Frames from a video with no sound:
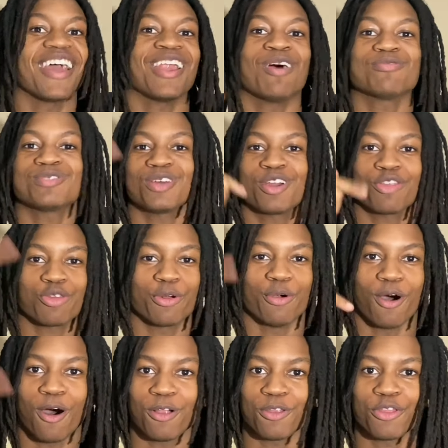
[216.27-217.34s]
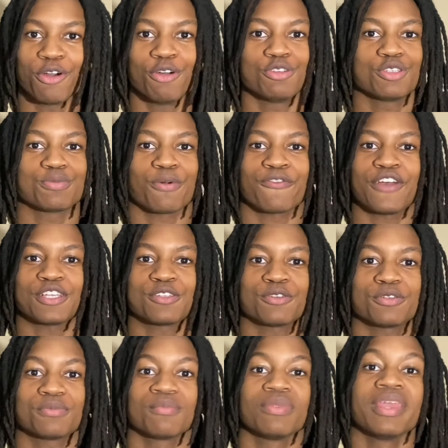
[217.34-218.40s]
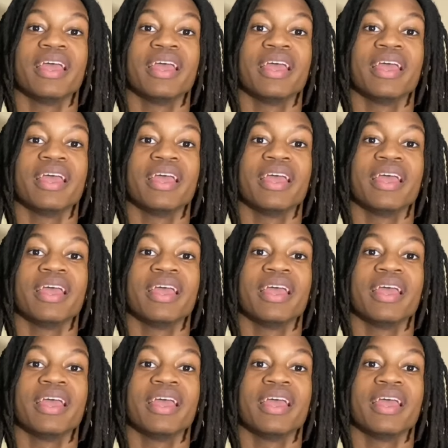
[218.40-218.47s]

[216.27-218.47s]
and I was looking through all of those professors.